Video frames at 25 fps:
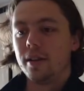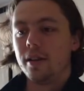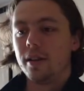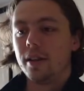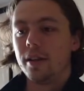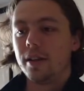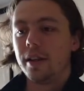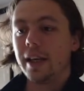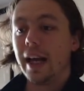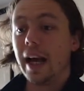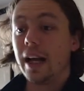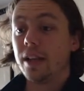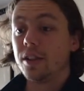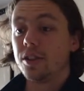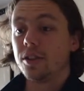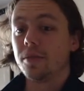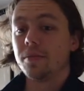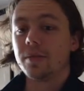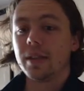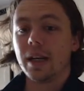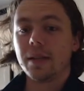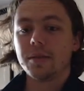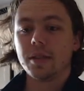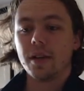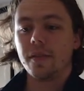Yeah, and
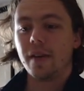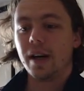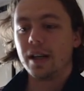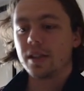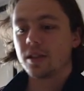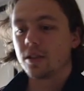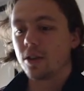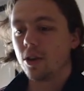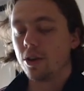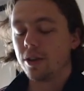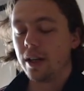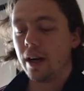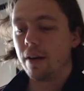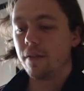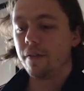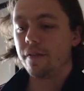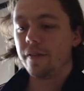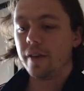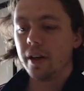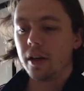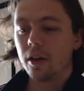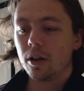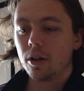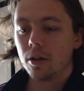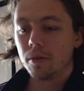sometimes I've had to cut down
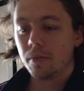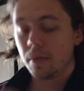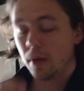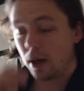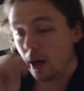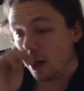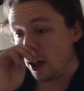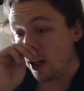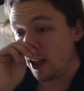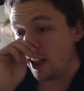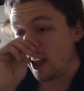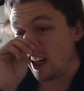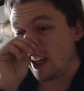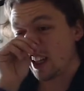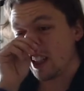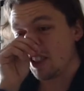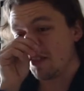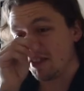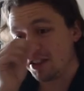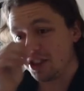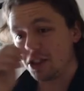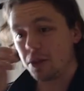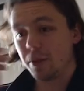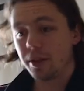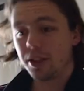film, and like,
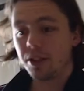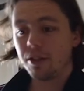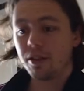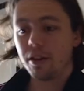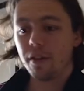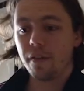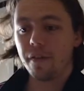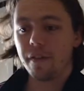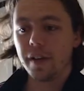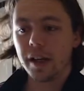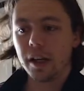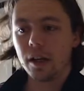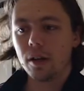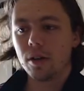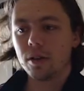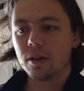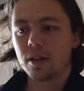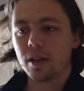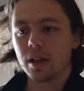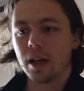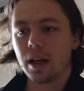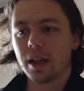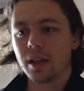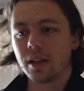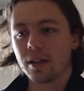especially when you're in a field,
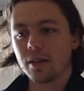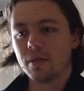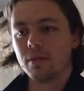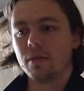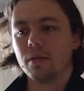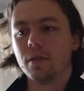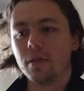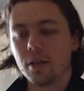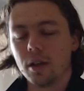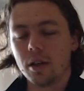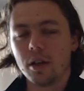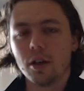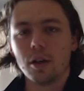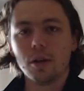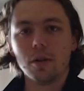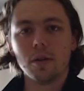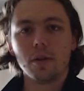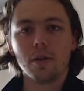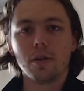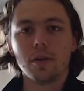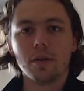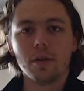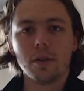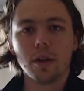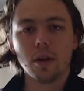like,
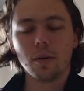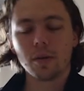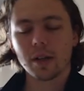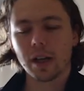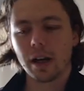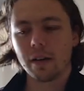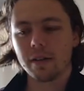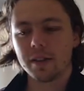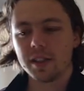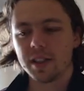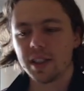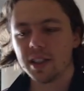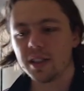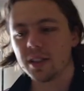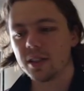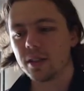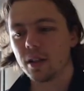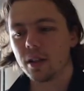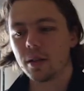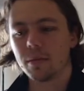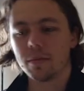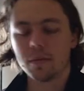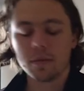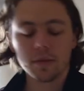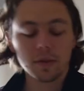no one carries scissors
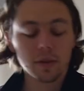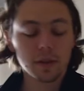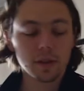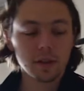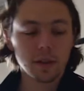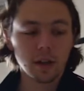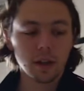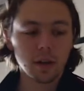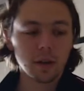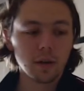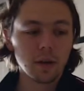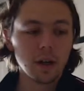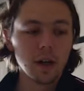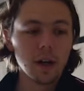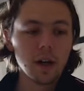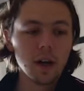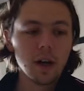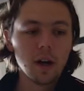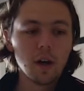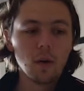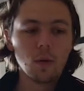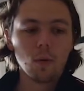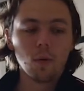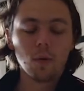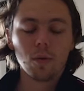on. So
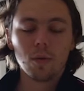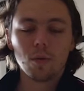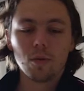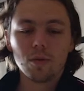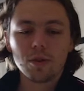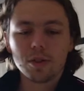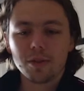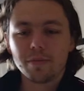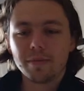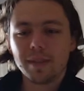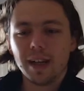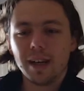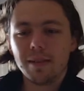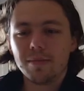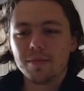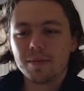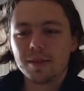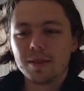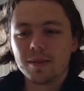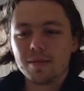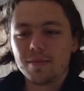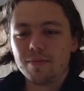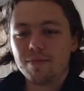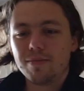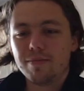
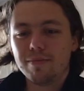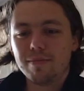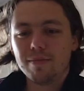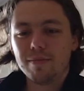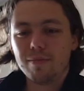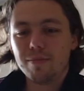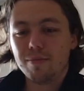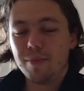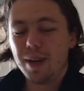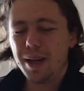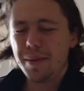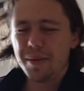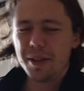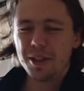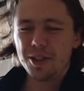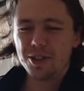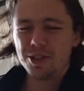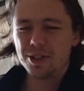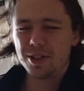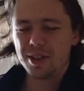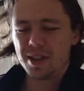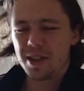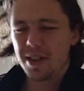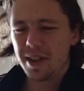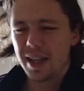sometimes maybe it's
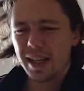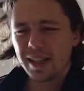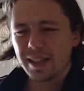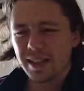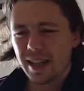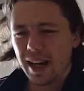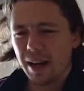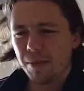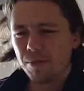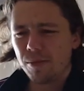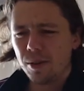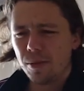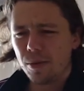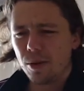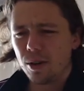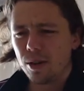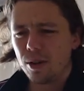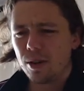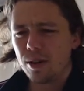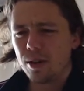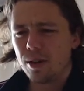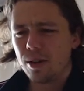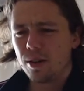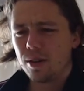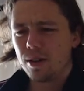just this camera,
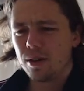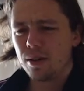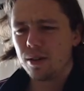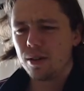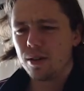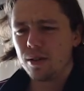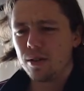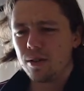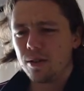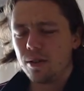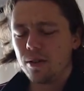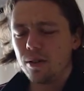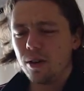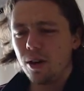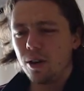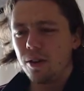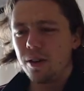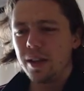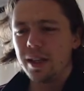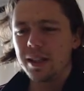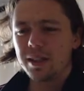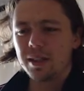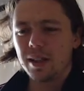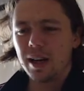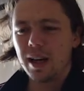or
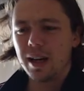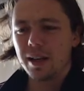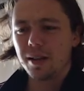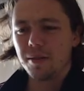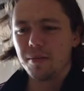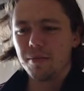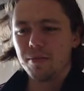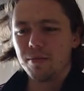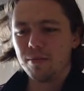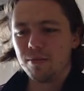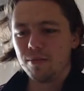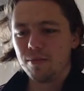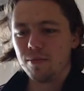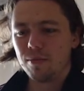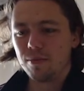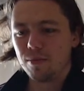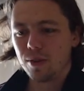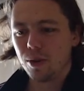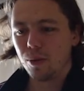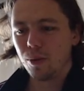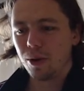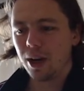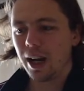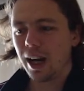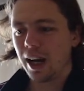this, like the
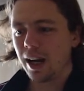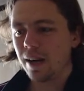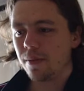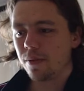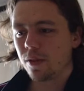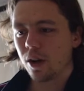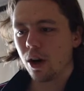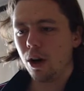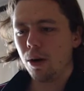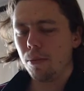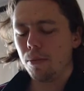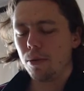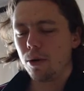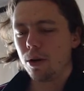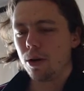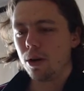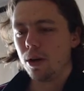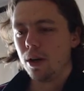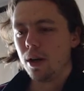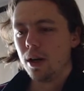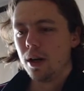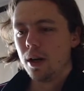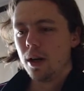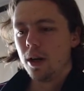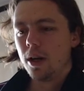one I've got, but
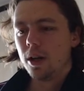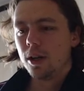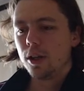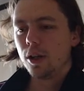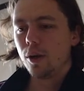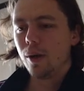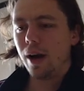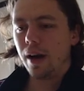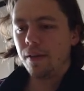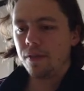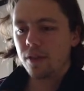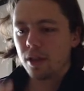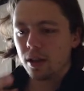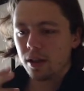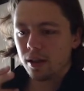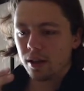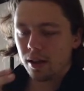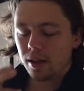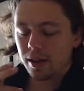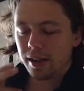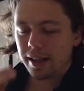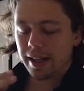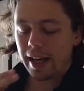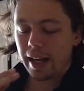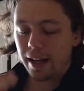you have to
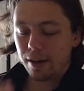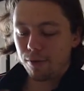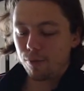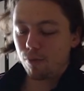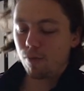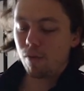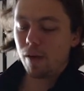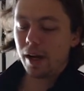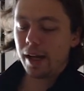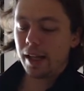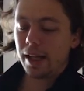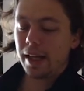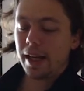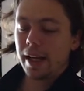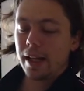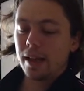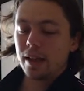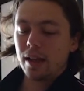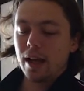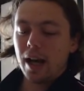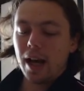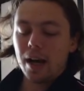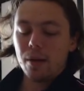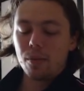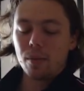get it really in
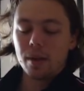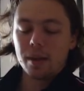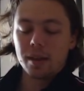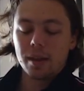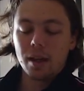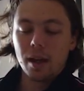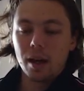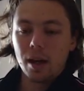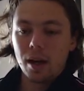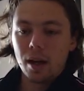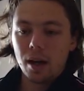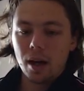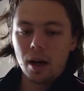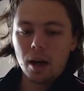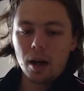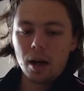line with the